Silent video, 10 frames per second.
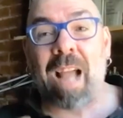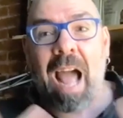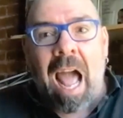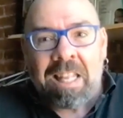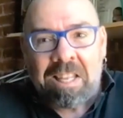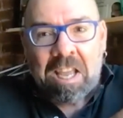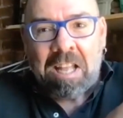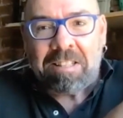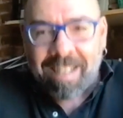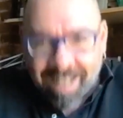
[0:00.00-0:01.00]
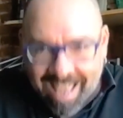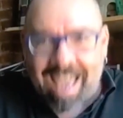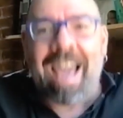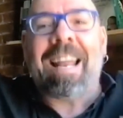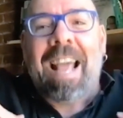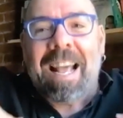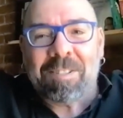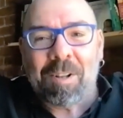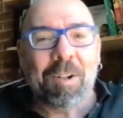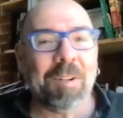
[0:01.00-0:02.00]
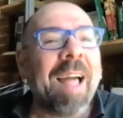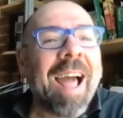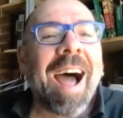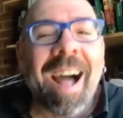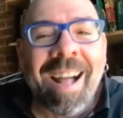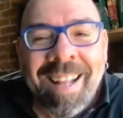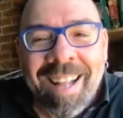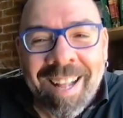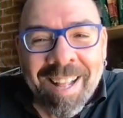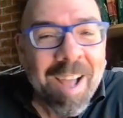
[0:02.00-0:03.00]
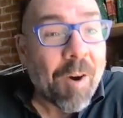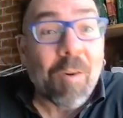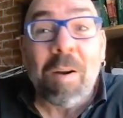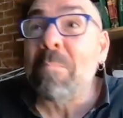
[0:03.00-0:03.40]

and yet an asshole. Or in